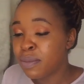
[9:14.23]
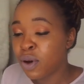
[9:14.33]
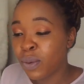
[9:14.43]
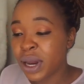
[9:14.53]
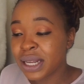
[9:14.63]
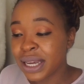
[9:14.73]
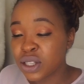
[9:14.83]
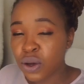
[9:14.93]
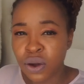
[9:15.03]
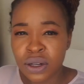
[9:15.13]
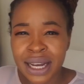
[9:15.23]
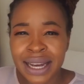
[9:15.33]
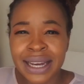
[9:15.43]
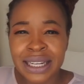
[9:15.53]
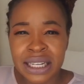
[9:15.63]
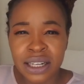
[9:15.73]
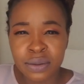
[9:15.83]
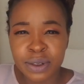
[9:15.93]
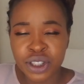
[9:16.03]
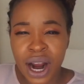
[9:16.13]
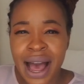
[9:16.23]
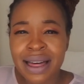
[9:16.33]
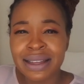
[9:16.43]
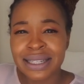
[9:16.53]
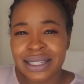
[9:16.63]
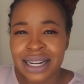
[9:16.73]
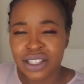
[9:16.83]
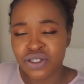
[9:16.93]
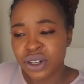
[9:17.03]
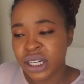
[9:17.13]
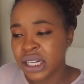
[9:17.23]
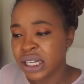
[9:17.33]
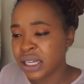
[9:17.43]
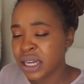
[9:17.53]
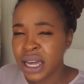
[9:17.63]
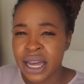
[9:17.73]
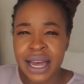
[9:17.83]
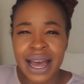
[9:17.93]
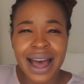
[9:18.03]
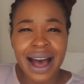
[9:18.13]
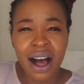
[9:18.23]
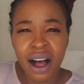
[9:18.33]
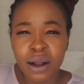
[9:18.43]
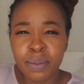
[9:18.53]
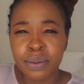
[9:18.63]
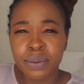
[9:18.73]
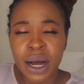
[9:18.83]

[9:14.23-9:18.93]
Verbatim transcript: when it gets colder, it gets a little bit dry, and this doesn't really help